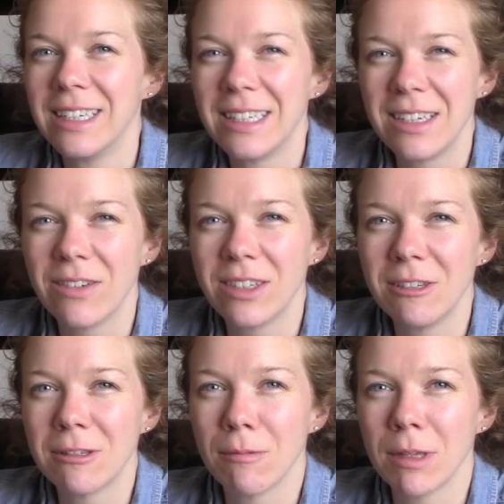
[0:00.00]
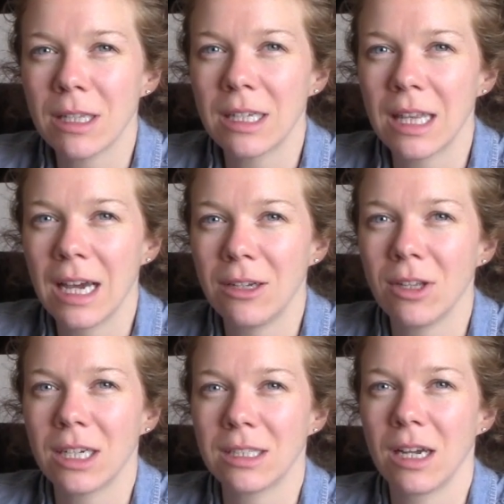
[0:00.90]
you ever do something like that? You
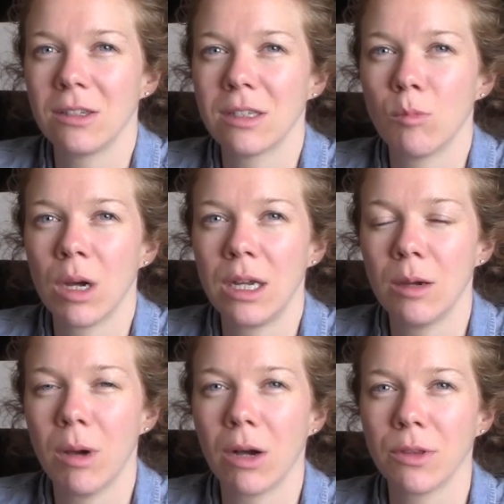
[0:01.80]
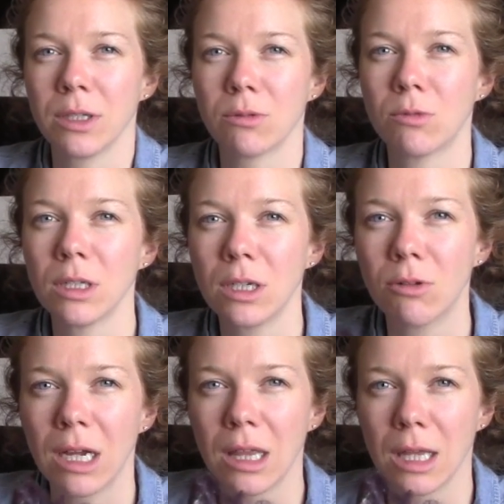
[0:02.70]
like tell somebody about this really
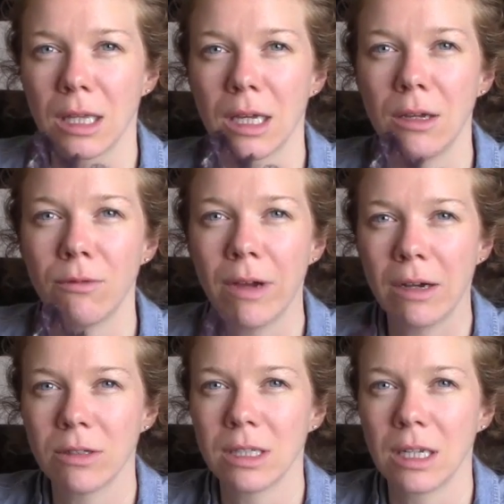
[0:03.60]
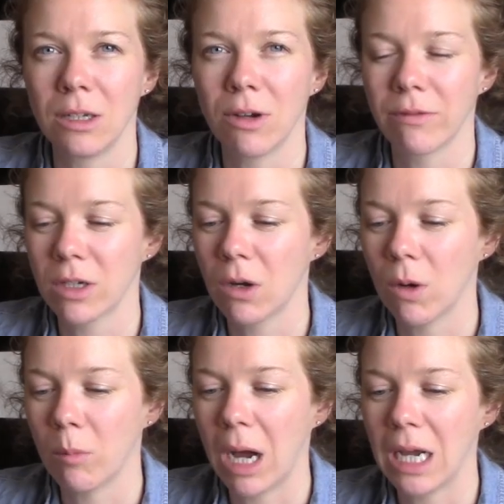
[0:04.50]
great thing that you found, and then you have to go
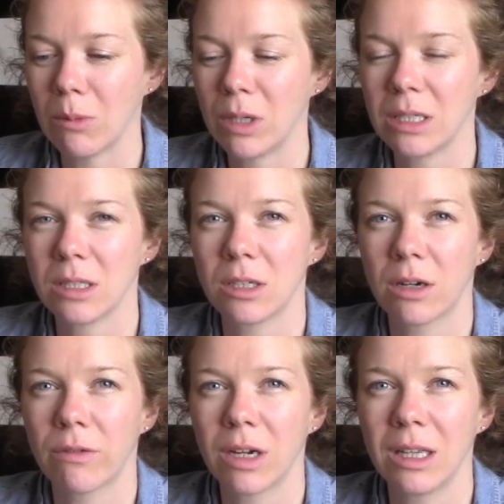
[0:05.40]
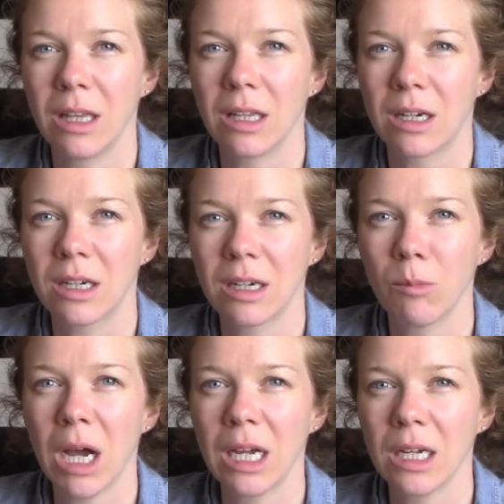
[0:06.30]
and buy it because you're afraid that they're gonna
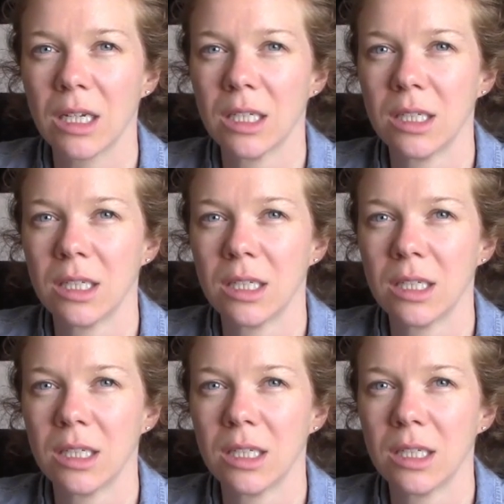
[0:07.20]
buy it?